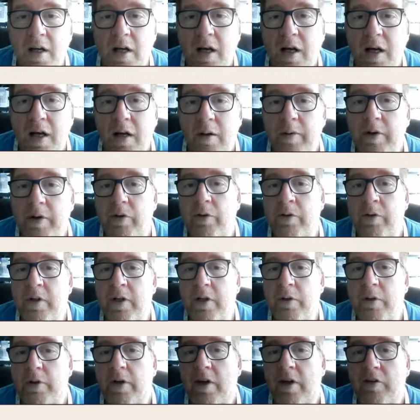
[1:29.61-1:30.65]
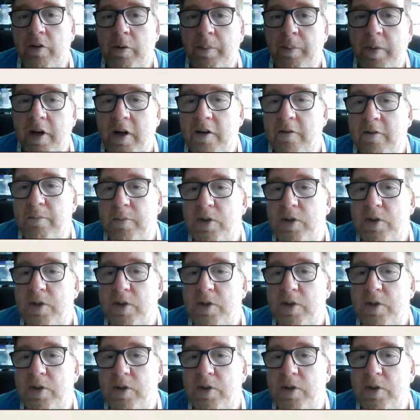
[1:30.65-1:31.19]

Here we have a pair of